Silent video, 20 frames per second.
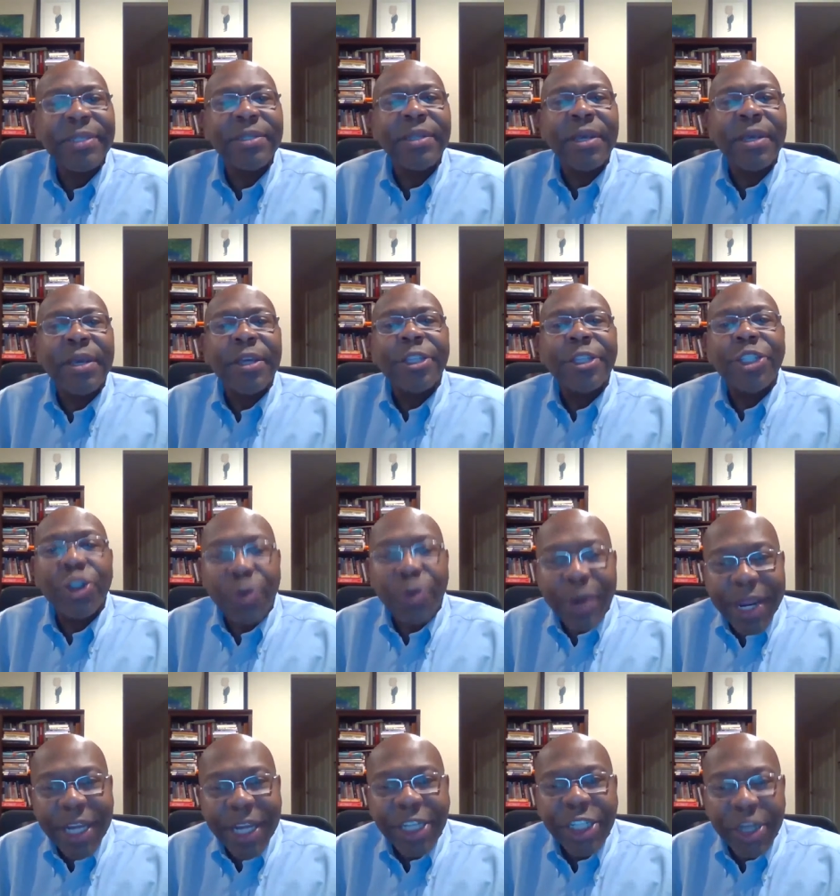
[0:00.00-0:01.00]
is
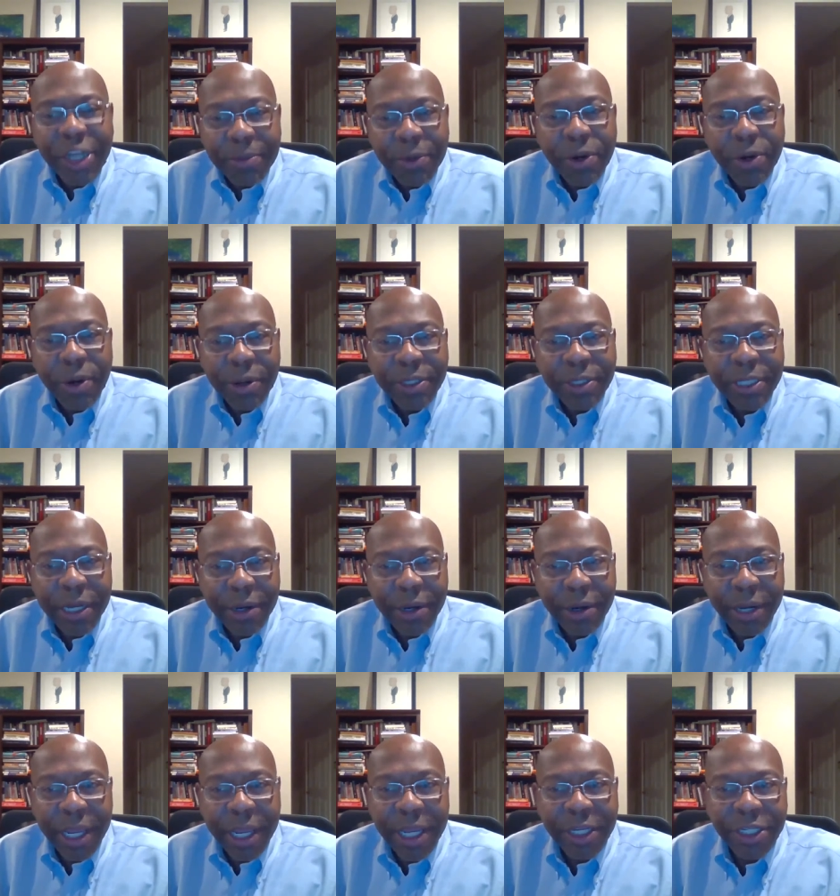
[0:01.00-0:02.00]
during Jim Crow
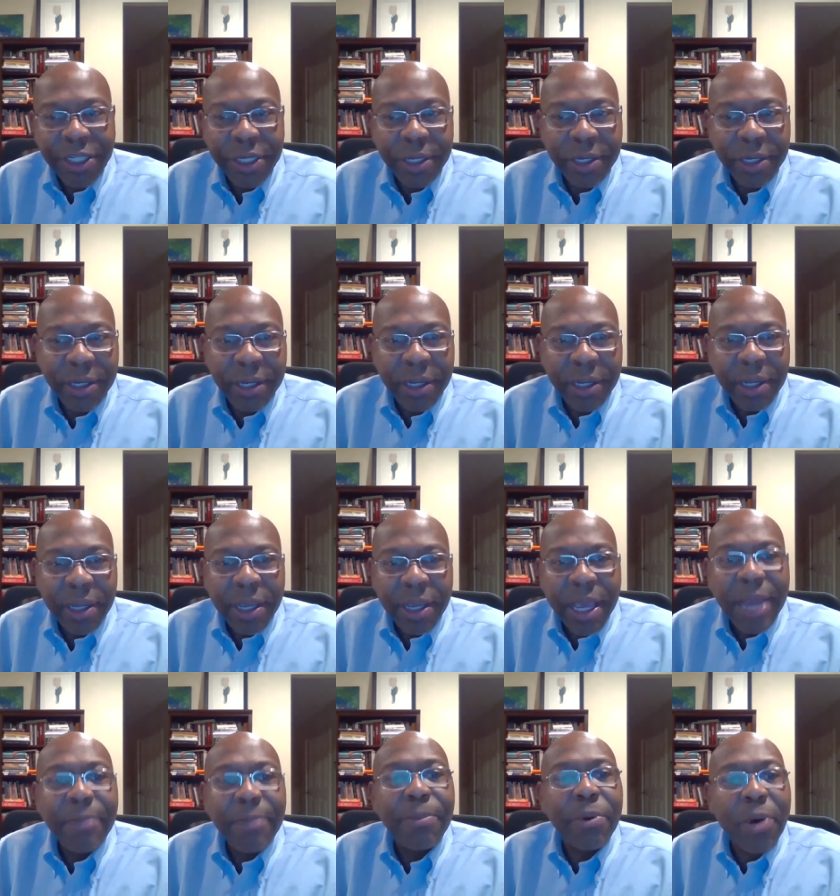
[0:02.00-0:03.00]
segregation
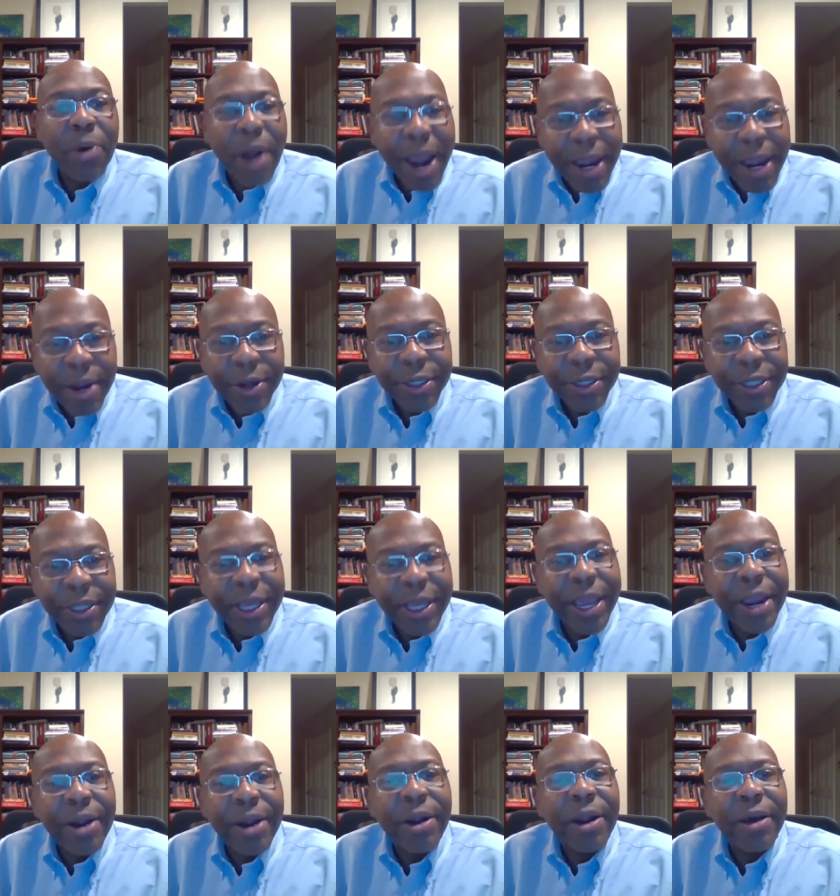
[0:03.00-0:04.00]
and prior to
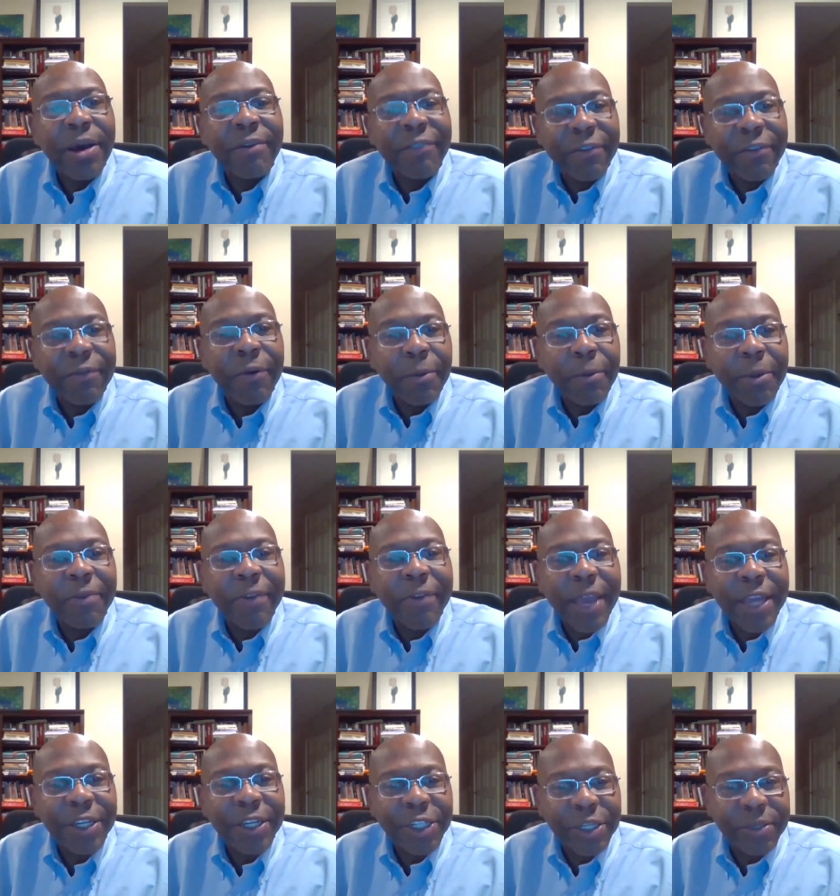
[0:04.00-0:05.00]
the era of affirmative
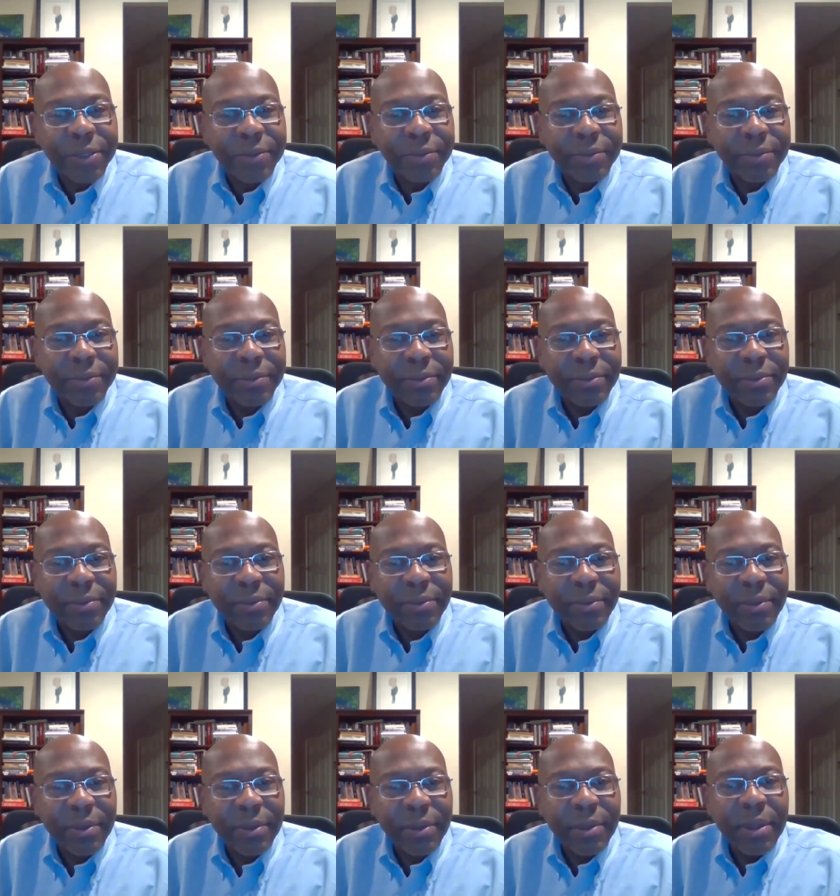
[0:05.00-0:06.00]
action,
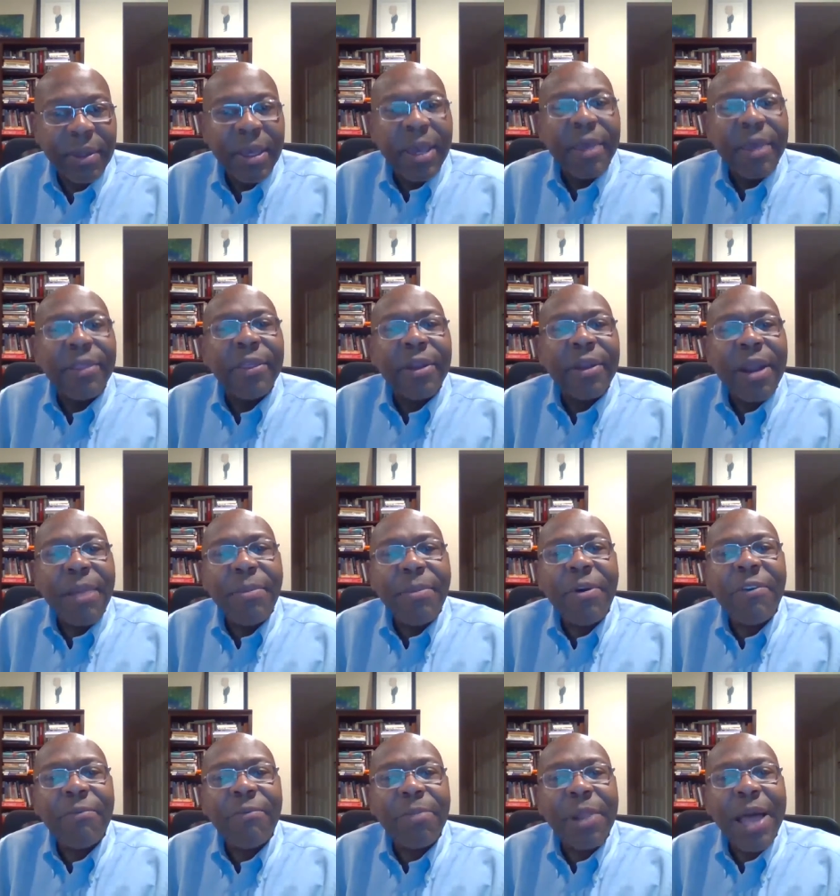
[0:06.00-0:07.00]
the
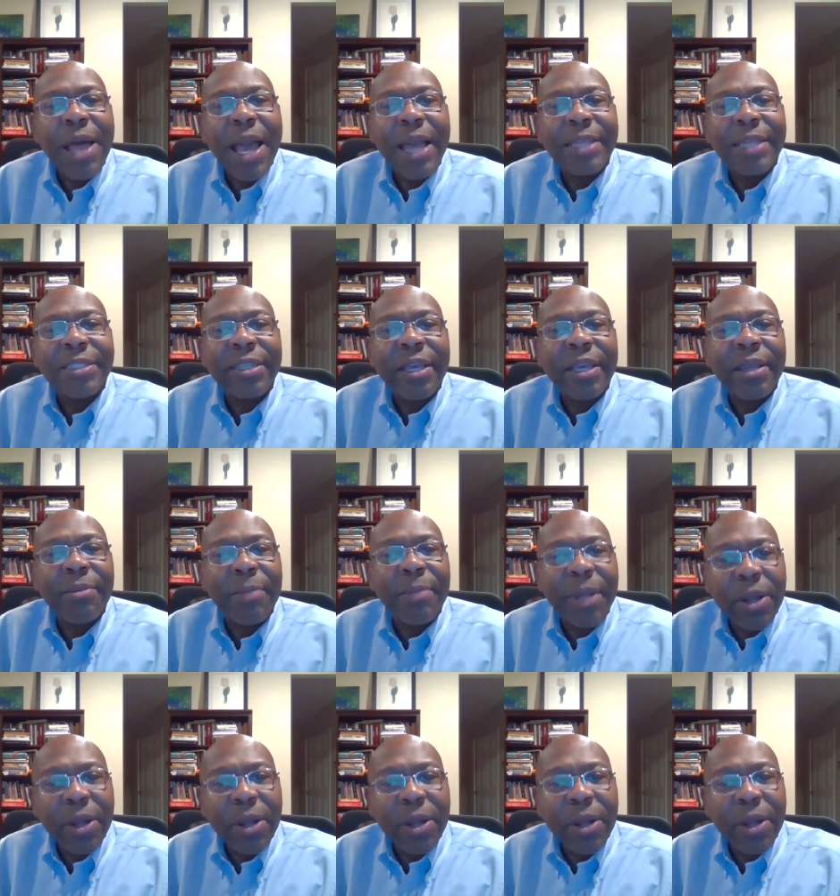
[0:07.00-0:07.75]
number of blacks in